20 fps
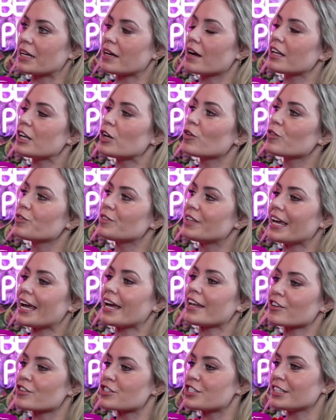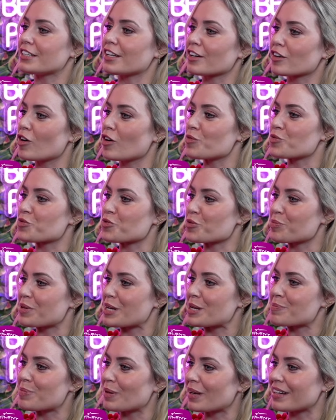I love the energy that comes from
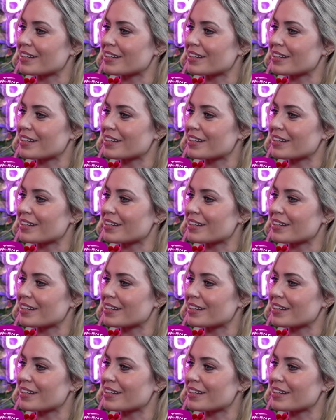people.